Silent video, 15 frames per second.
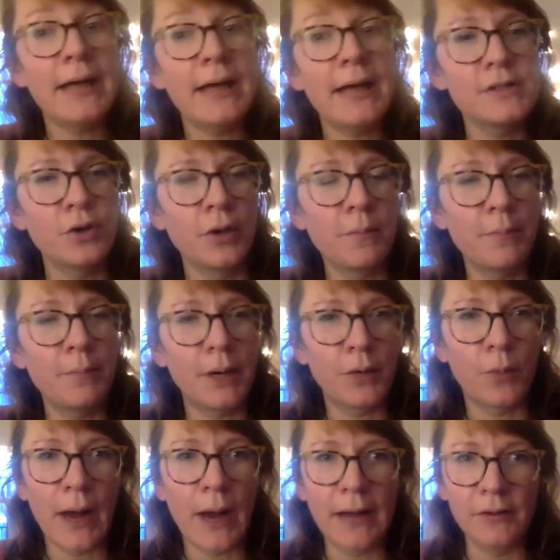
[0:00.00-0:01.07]
is going buck
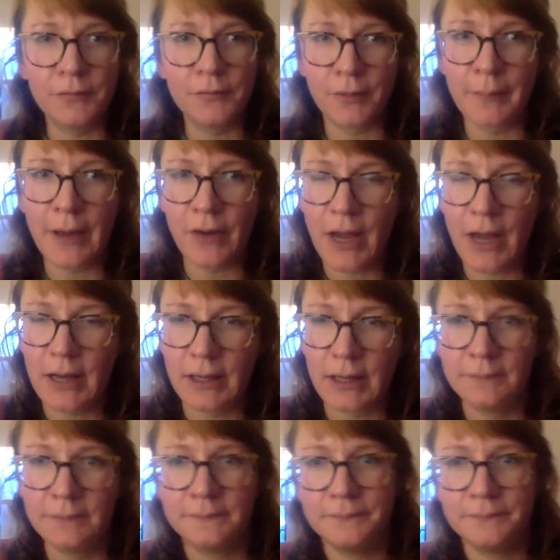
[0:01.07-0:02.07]
wild for Mount Etna.